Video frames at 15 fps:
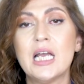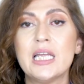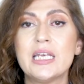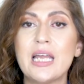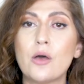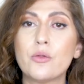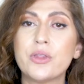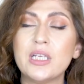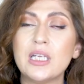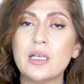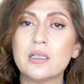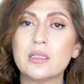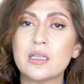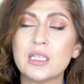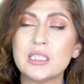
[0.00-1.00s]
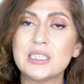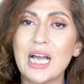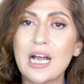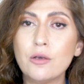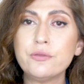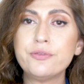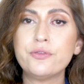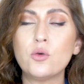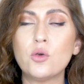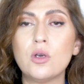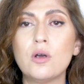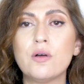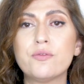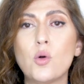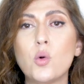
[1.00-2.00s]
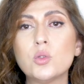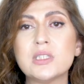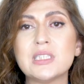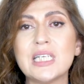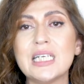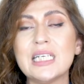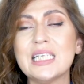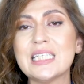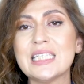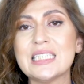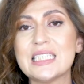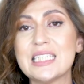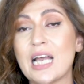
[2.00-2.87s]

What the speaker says: Now, the downfall of wholesaling is